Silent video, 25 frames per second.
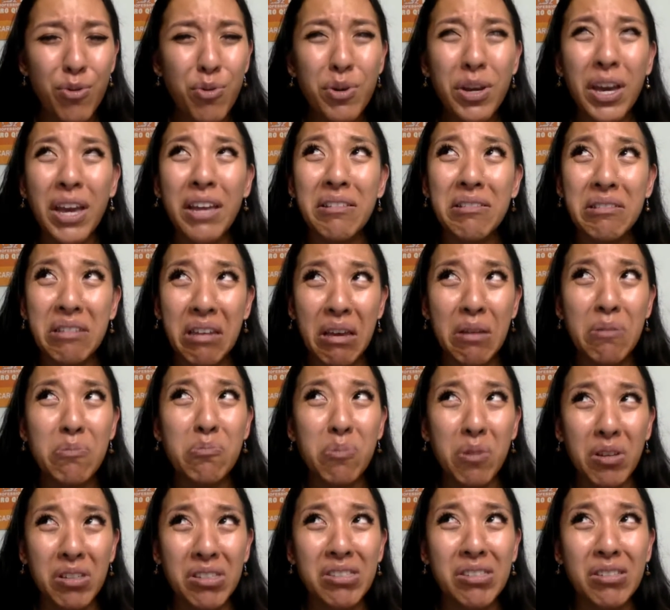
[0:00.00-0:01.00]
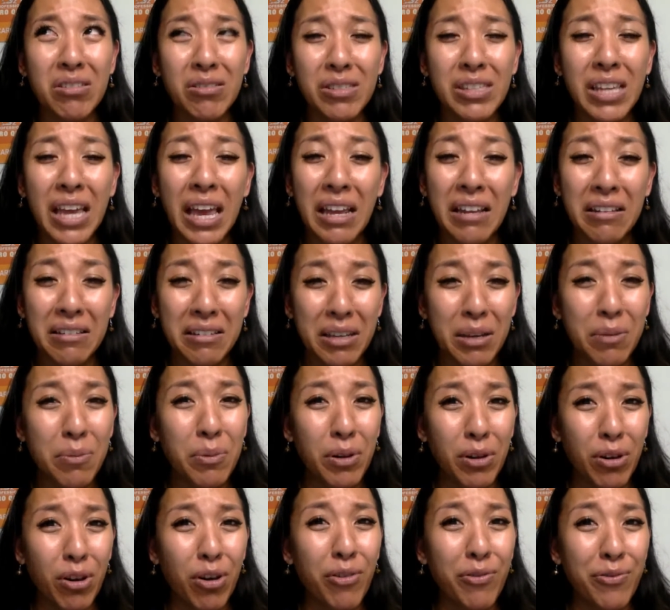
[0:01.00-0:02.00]
You can gain muscles and
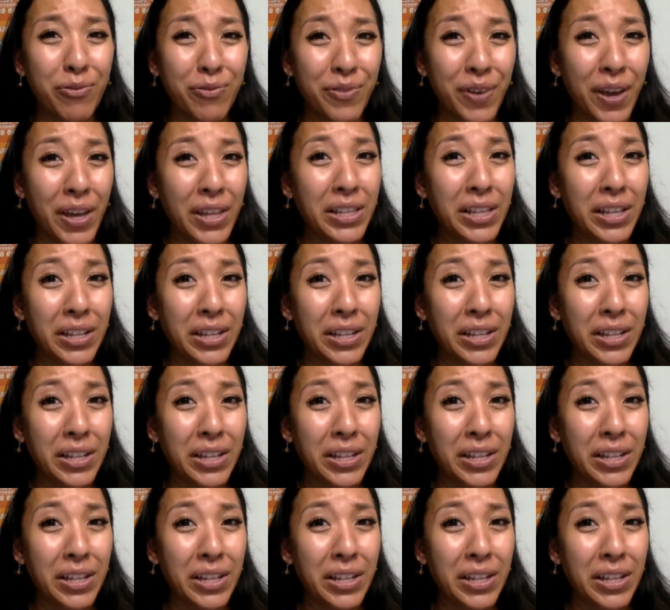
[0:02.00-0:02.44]
keep a lot of fat